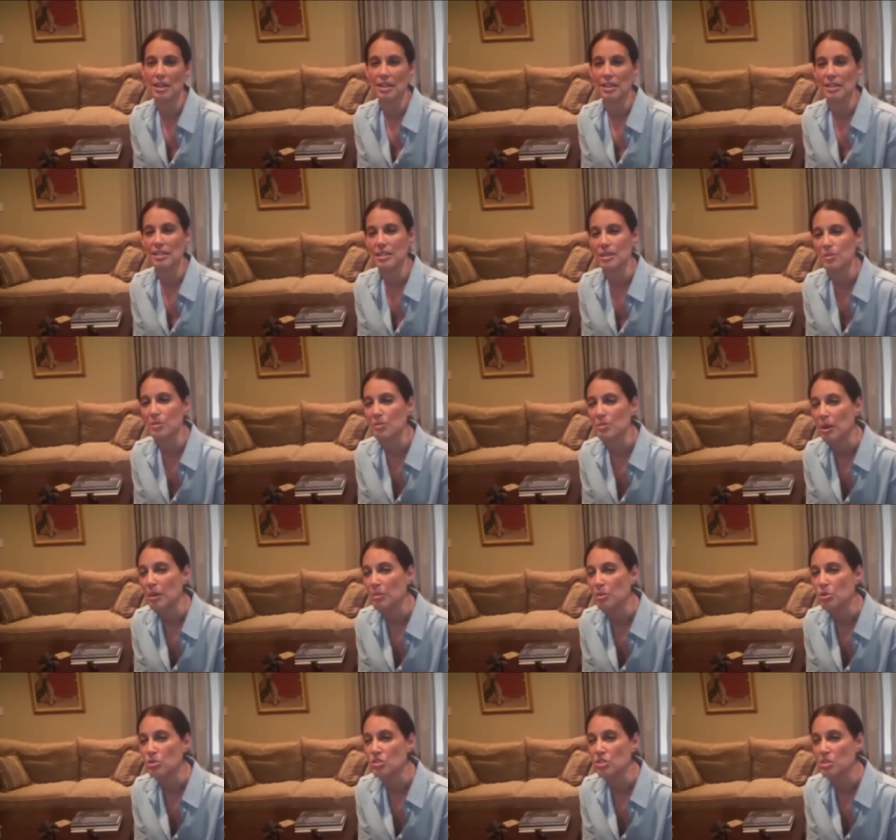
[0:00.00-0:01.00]
yet some of my
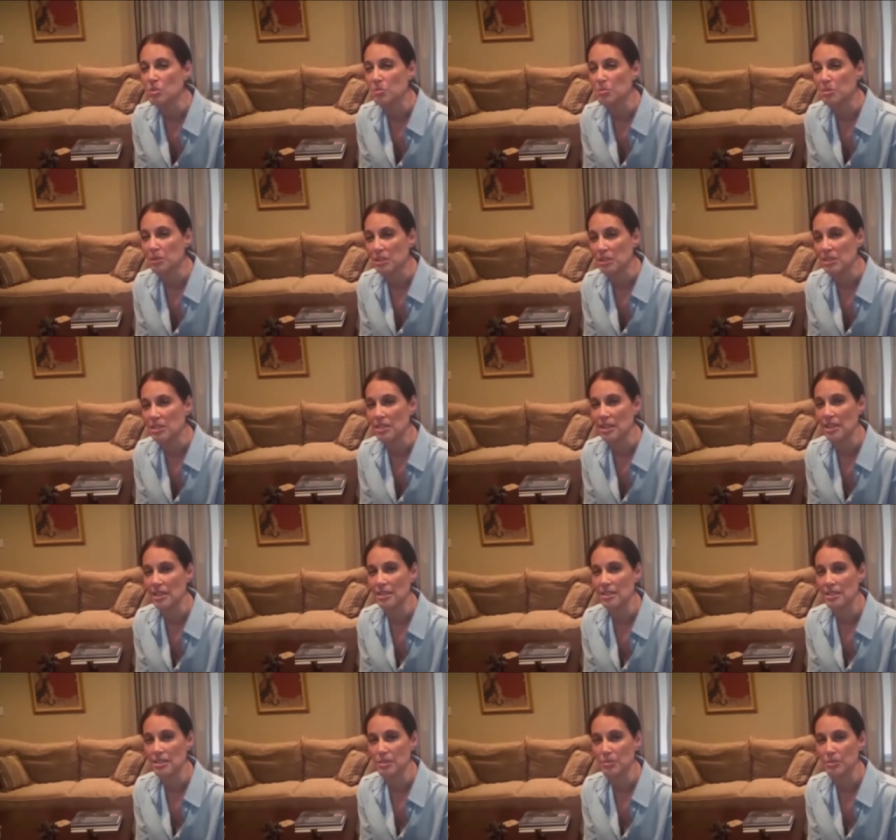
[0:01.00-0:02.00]
most
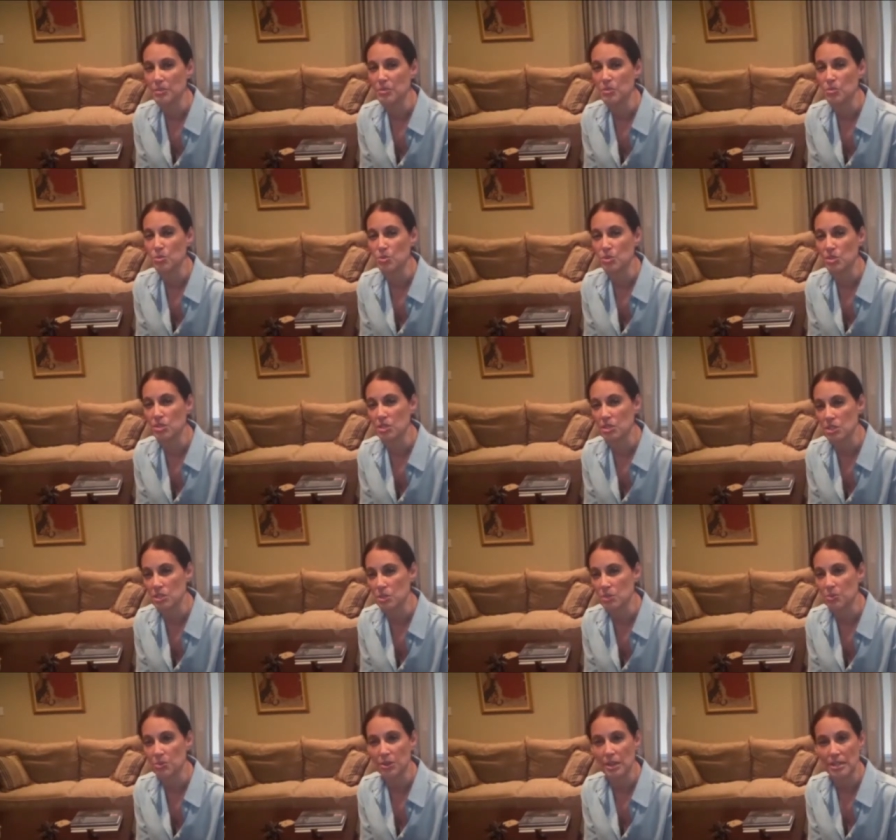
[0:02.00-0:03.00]
debilitating symptoms were
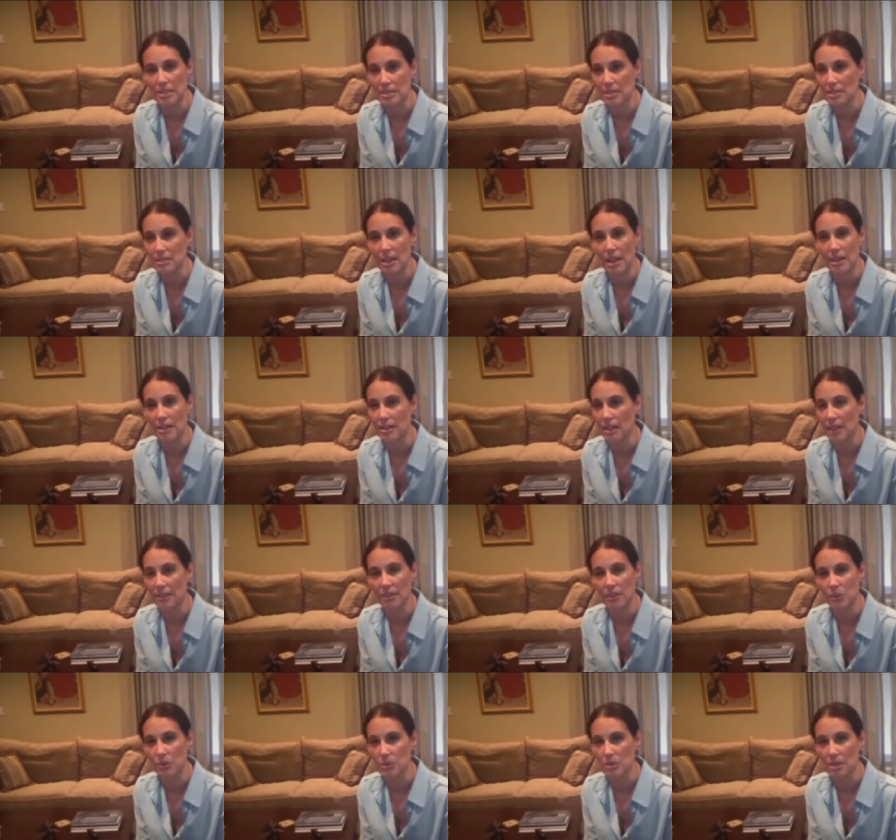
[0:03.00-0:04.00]
still present and
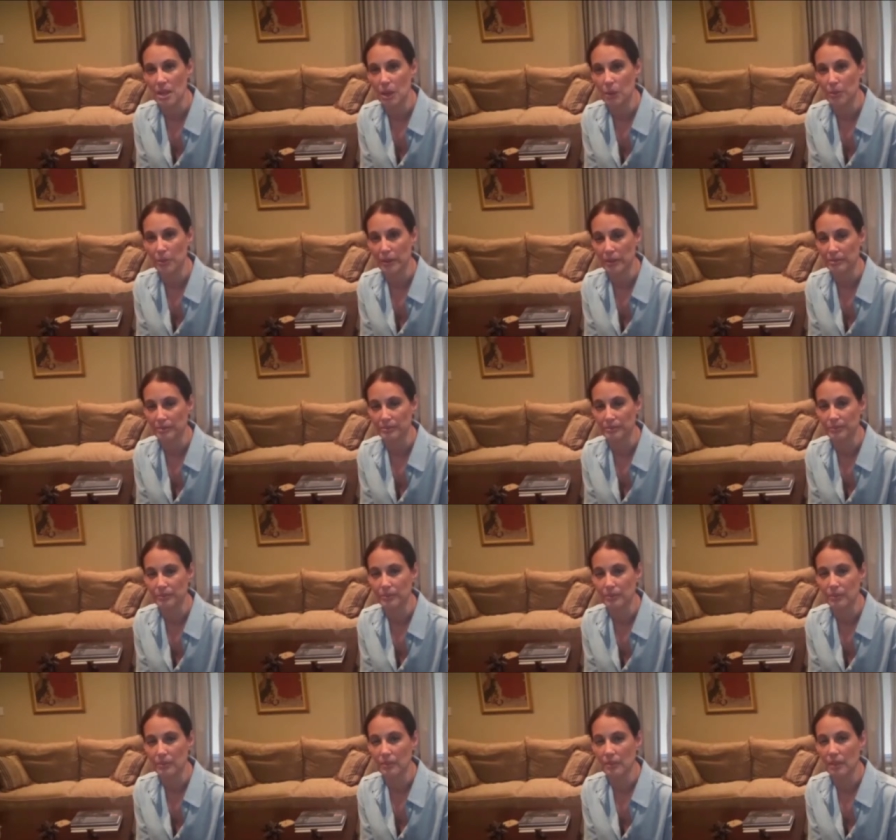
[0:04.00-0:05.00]
nothing was helping.
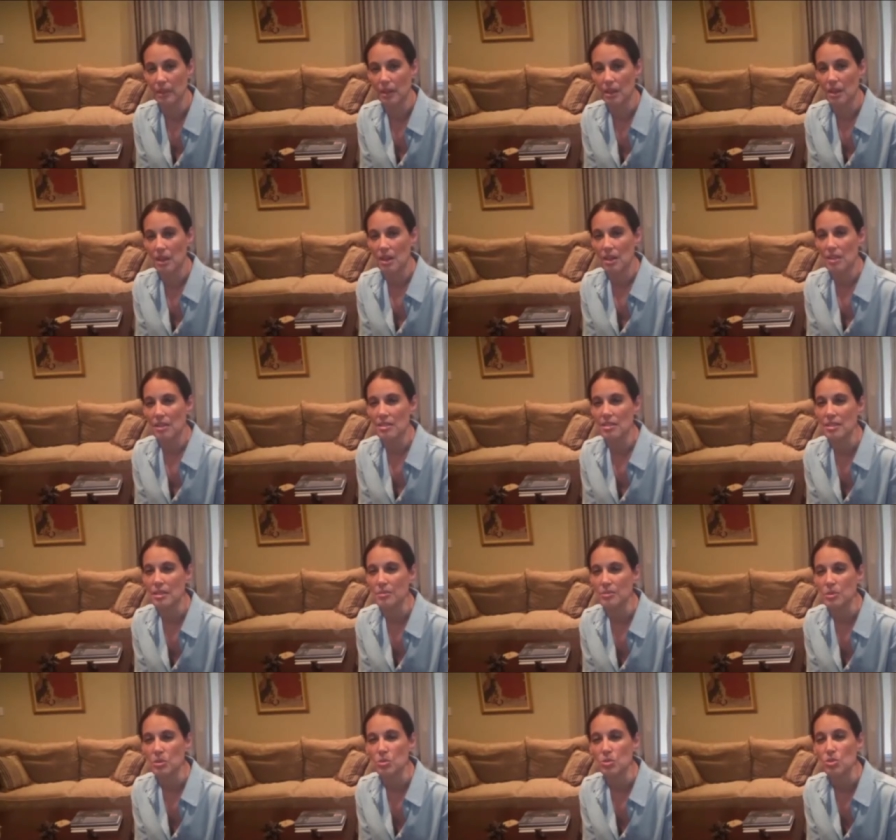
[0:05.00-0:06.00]
The
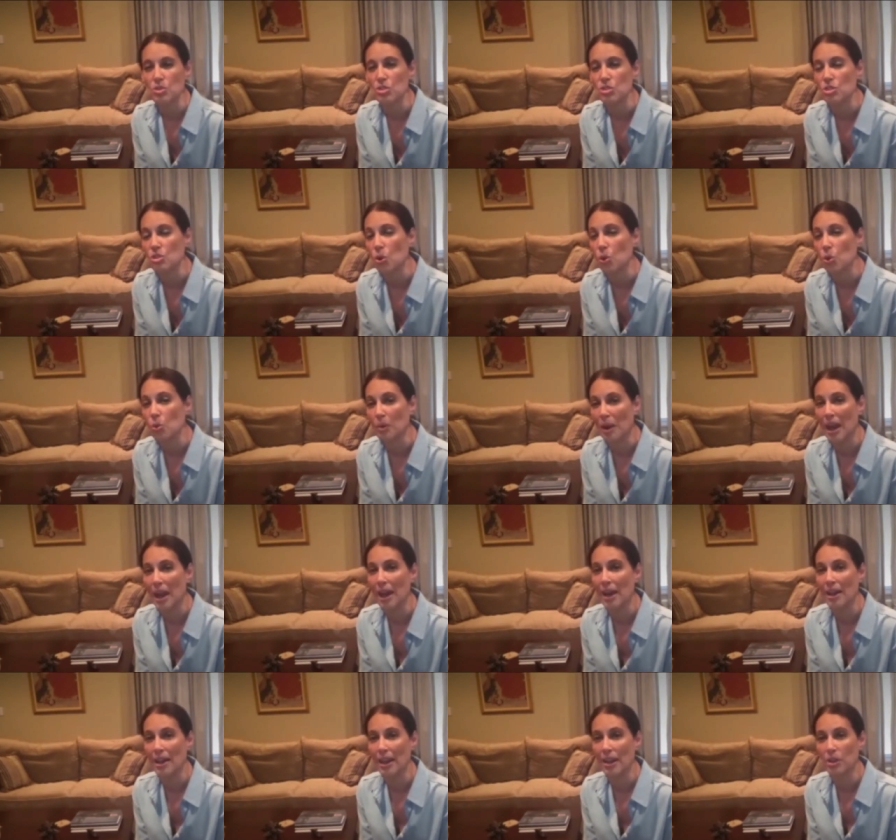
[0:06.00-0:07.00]
symptoms were so
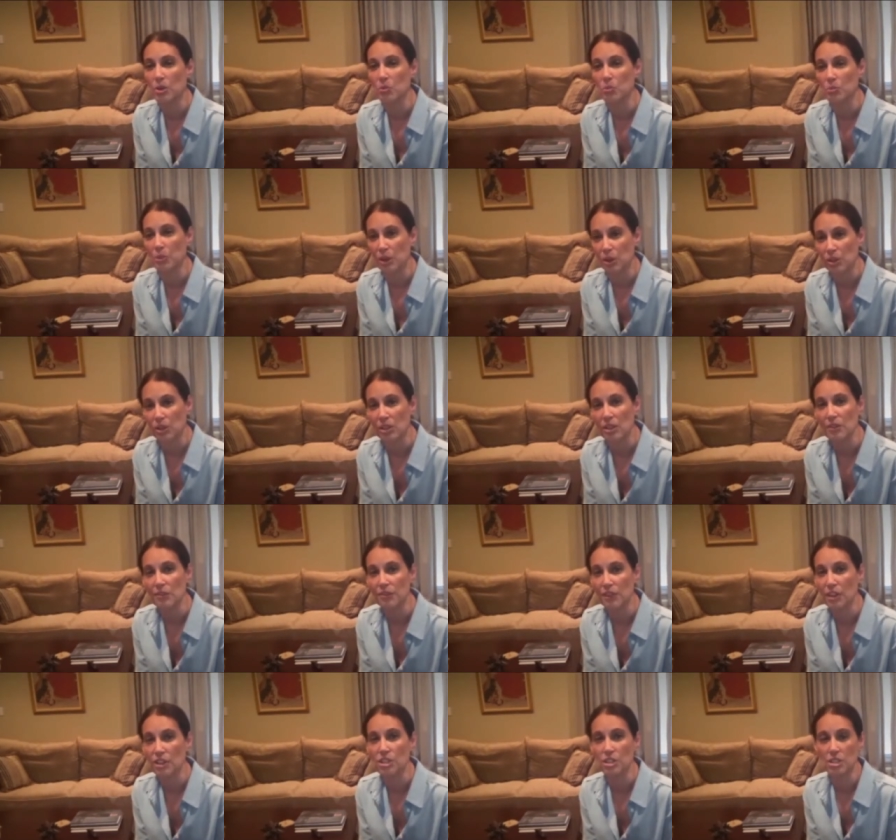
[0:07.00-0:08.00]
bad I could barely
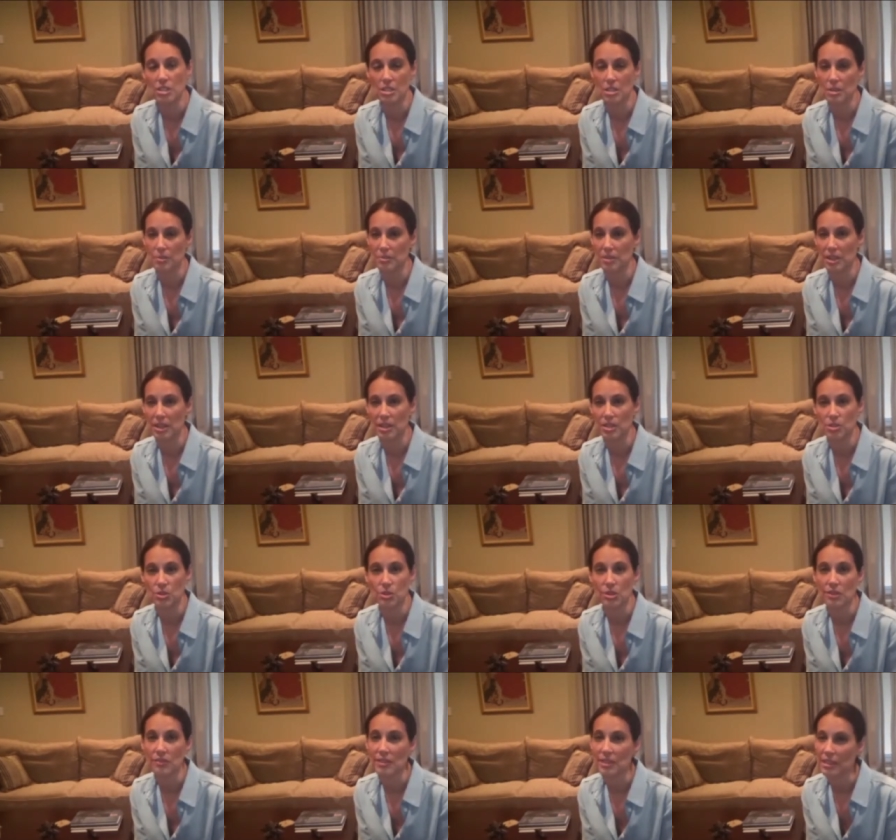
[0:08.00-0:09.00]
function some days or
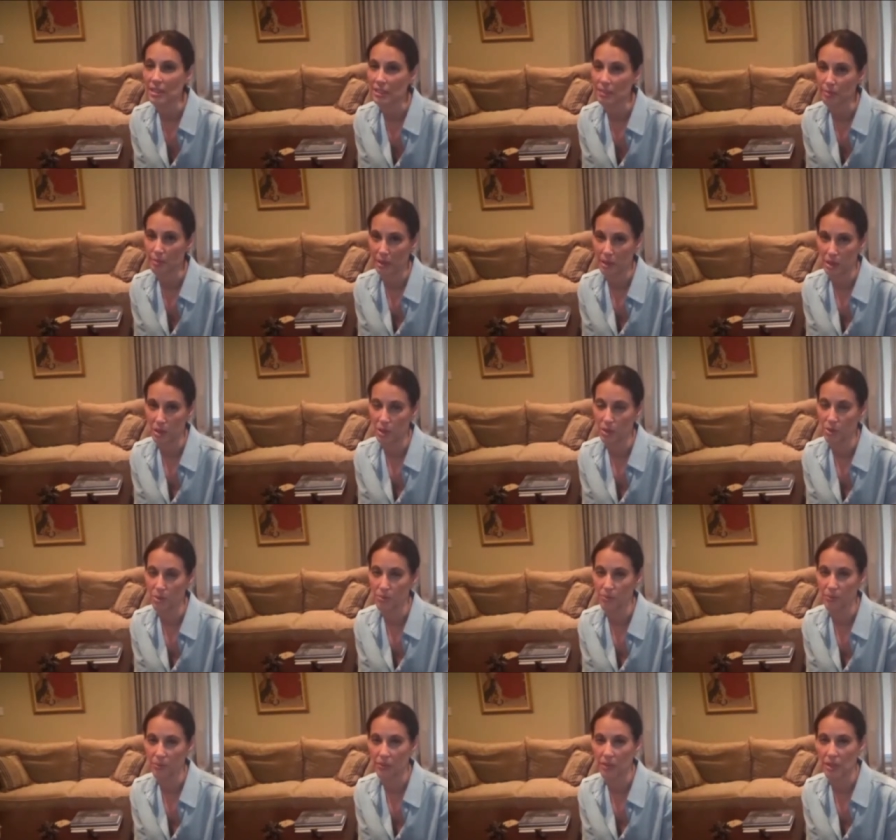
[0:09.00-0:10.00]
even leave my
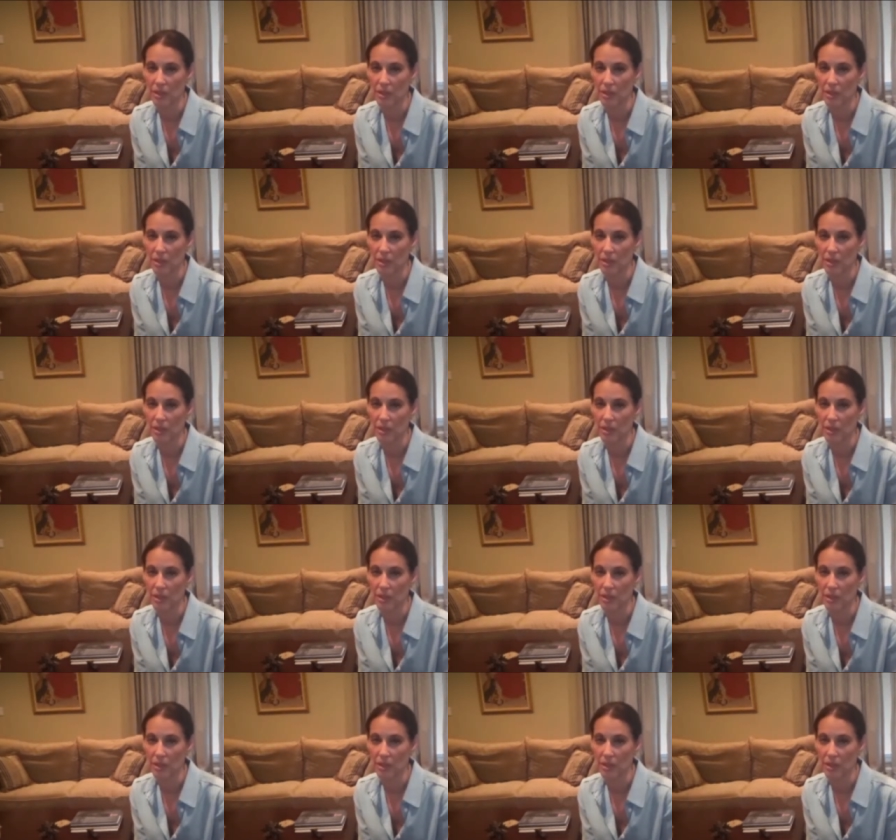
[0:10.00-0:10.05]
home.